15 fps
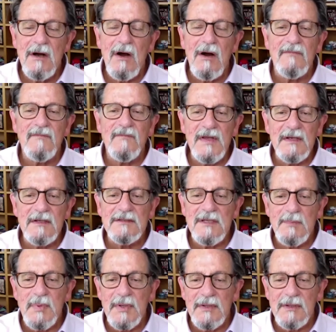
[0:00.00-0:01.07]
are
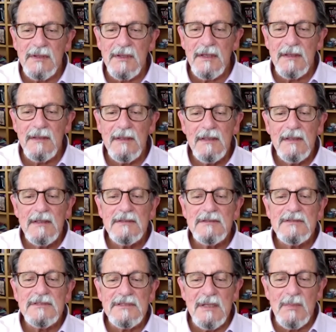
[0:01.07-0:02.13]
phenotypically
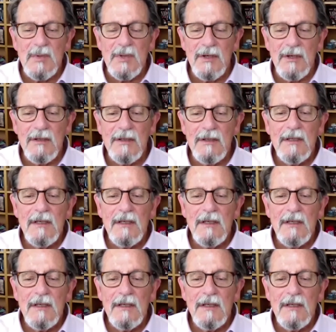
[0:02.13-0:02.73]
similar,